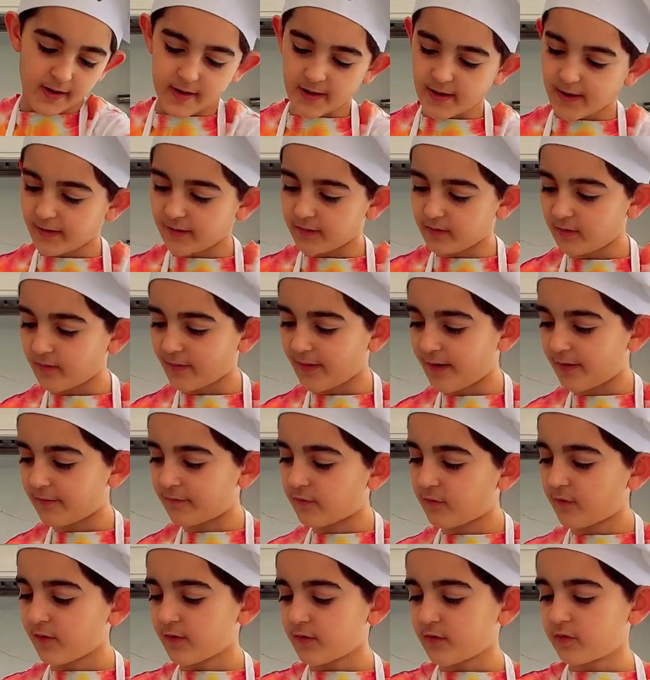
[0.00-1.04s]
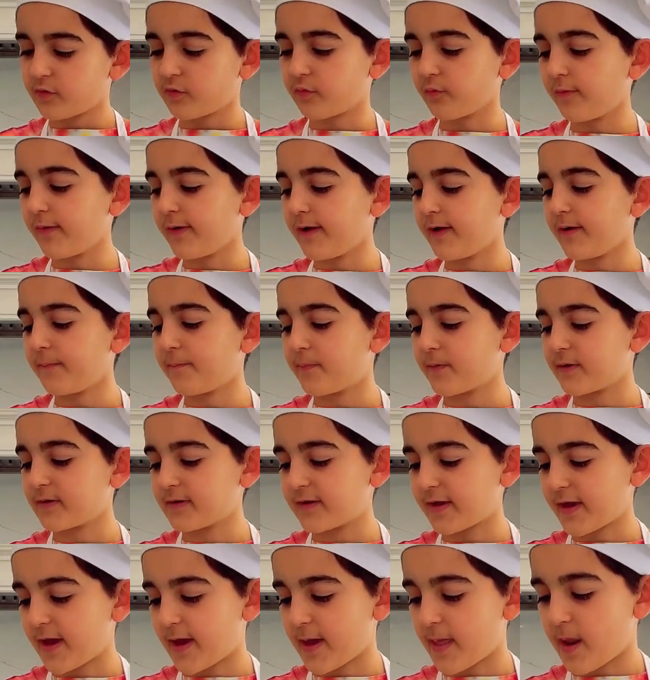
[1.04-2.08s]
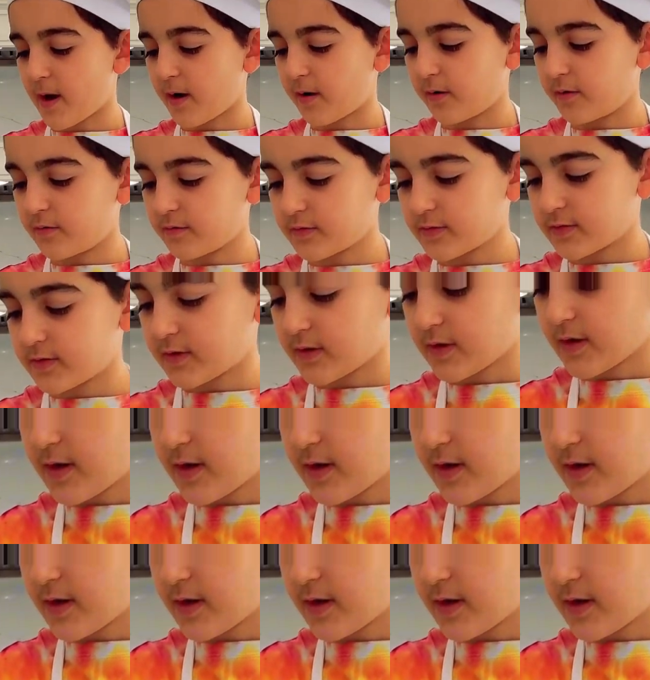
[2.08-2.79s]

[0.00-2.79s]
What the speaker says: and grab 3 potatoes